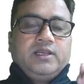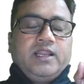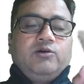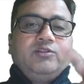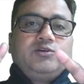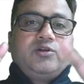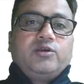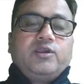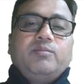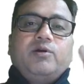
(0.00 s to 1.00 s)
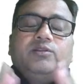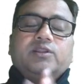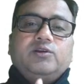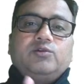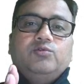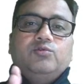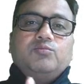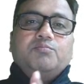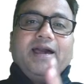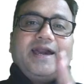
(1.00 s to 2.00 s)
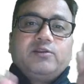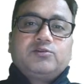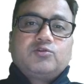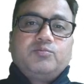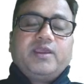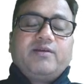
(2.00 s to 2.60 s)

Now, talking about the 2 macroscopic